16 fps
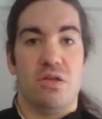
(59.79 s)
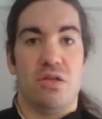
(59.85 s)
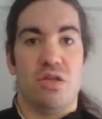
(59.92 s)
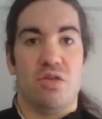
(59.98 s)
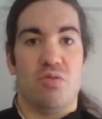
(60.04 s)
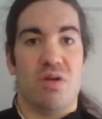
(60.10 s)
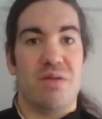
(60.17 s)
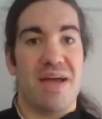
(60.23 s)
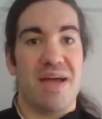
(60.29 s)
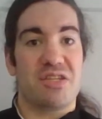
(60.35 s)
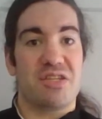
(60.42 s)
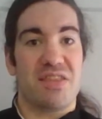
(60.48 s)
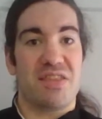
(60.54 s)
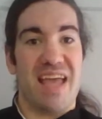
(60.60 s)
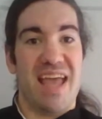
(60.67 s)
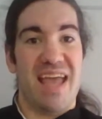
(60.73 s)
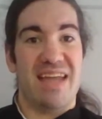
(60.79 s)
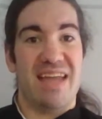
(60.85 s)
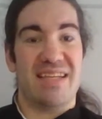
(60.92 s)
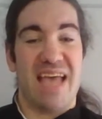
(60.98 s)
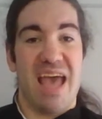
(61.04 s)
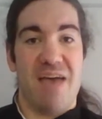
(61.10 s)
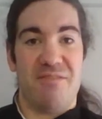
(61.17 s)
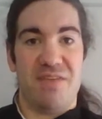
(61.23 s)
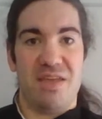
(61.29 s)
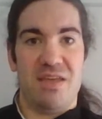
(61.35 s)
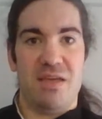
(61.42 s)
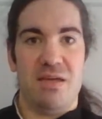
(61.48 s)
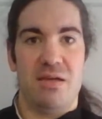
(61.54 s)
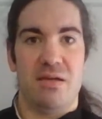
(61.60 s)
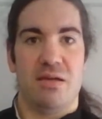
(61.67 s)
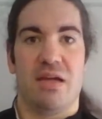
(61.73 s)
You want to imagine that the hand is heavy,
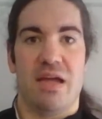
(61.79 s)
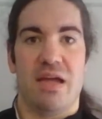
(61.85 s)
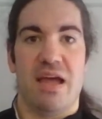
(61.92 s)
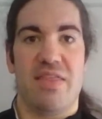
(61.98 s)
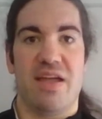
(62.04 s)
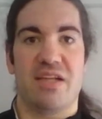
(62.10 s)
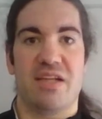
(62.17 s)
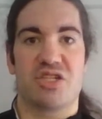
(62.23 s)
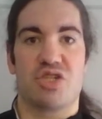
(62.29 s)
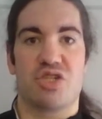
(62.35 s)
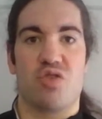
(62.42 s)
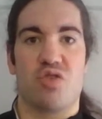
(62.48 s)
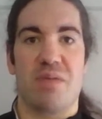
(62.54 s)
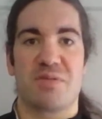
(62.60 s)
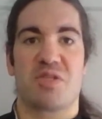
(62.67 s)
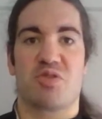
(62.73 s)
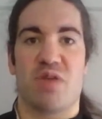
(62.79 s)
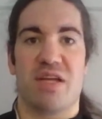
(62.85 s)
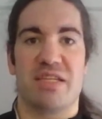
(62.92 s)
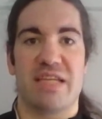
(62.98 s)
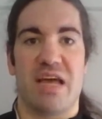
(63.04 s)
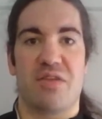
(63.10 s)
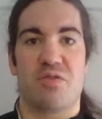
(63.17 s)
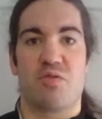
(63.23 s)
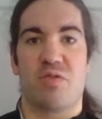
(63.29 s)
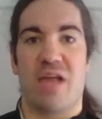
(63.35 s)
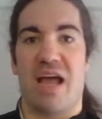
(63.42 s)
and that it just drops straight down through